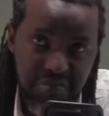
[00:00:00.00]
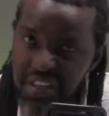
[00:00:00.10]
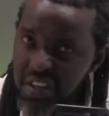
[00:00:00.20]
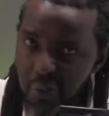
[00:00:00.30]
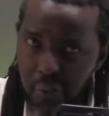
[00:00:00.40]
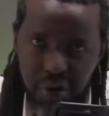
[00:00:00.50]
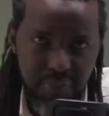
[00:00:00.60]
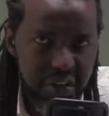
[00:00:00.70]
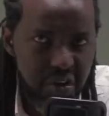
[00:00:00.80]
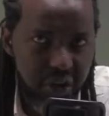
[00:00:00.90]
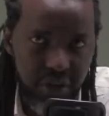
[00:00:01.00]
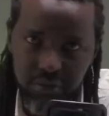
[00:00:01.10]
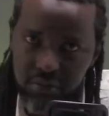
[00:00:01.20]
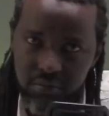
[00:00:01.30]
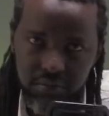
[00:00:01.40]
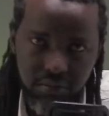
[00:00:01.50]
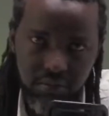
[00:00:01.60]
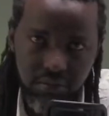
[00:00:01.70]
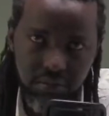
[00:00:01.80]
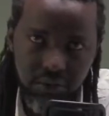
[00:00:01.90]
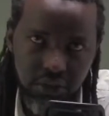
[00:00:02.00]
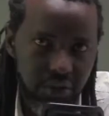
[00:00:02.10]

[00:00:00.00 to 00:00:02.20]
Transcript: will be gone. You know,